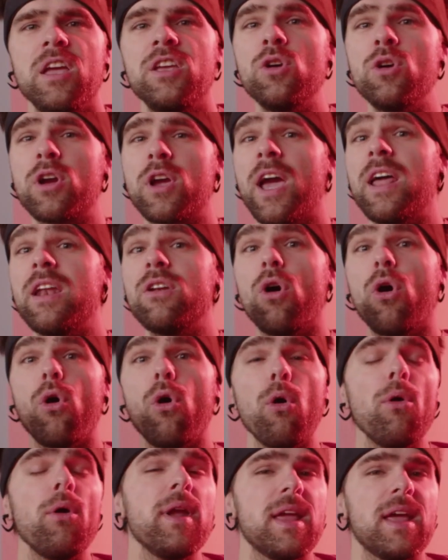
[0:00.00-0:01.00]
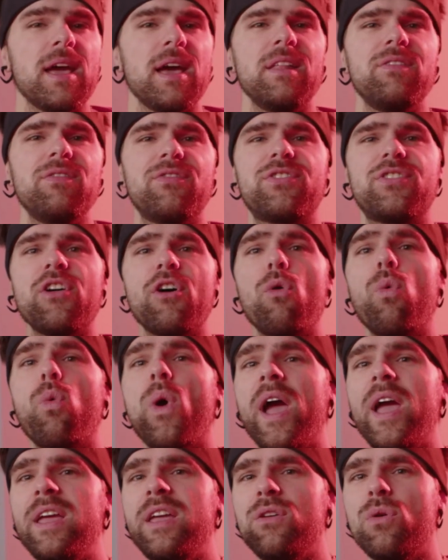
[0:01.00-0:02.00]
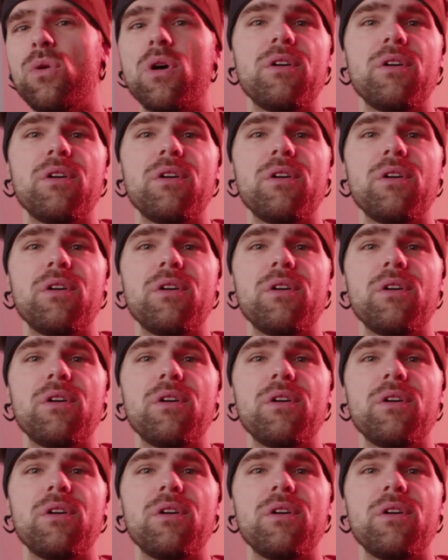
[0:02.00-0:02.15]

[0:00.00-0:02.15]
You can orient the way you